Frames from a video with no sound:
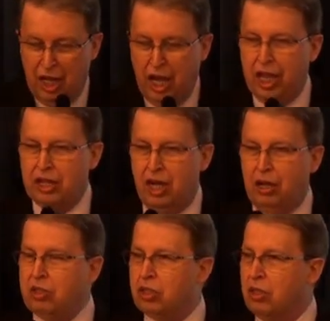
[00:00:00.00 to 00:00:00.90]
And
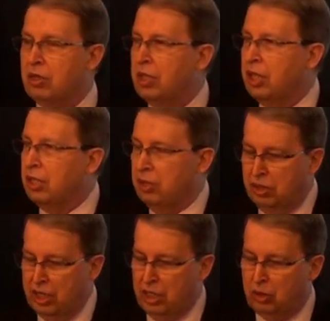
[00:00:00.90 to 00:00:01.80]
also,
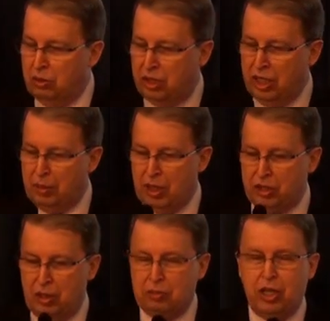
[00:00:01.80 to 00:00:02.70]
you need to think
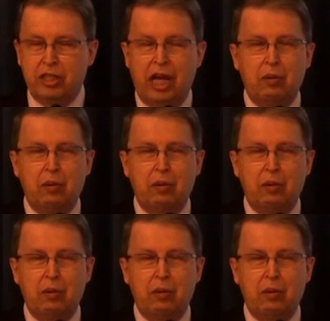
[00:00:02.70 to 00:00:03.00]
about something.